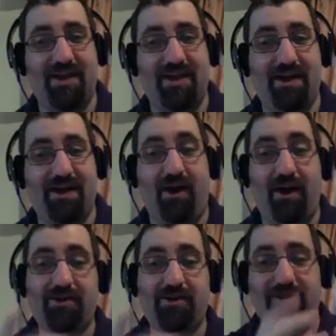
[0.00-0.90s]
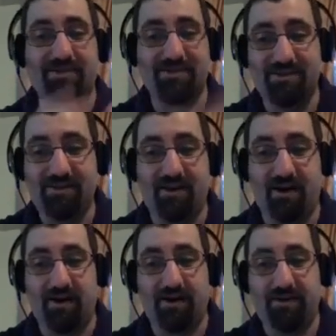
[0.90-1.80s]
add icons
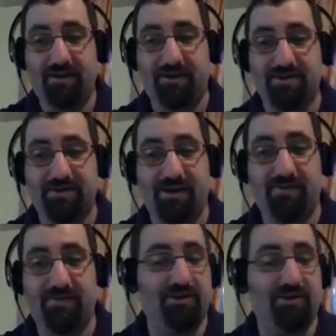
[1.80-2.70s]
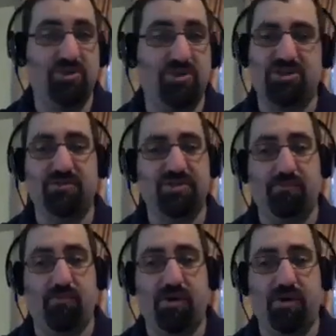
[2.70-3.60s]
inside there, just using
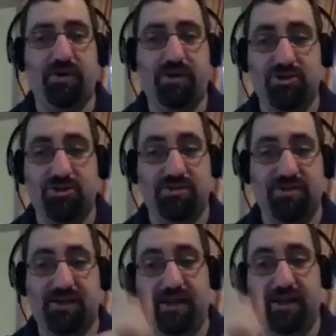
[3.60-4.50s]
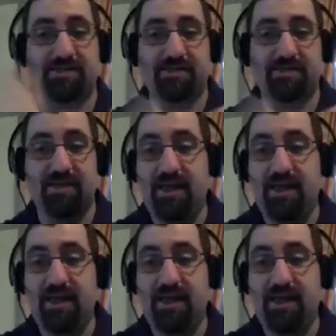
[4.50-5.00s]
classes.